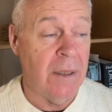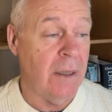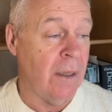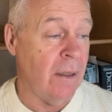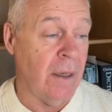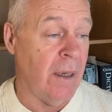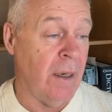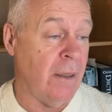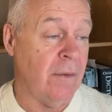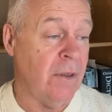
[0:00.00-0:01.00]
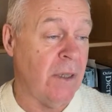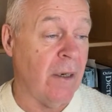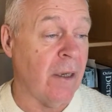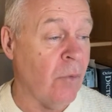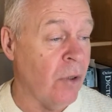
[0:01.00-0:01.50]
And I
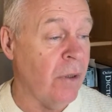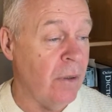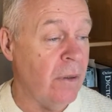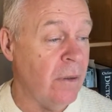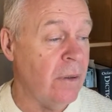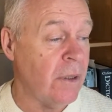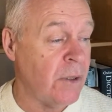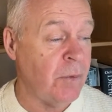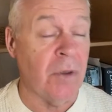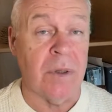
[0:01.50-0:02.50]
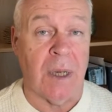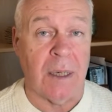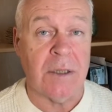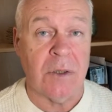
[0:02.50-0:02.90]
certainly wouldn't dispute that.